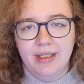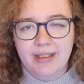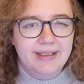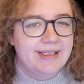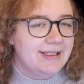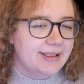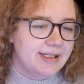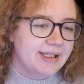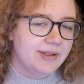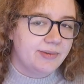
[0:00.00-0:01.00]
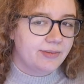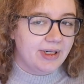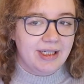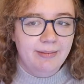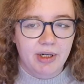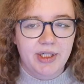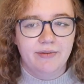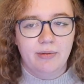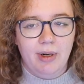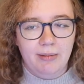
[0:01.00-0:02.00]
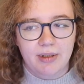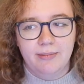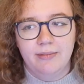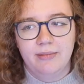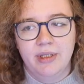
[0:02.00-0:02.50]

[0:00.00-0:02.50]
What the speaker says: consensus isn't really much of a problem.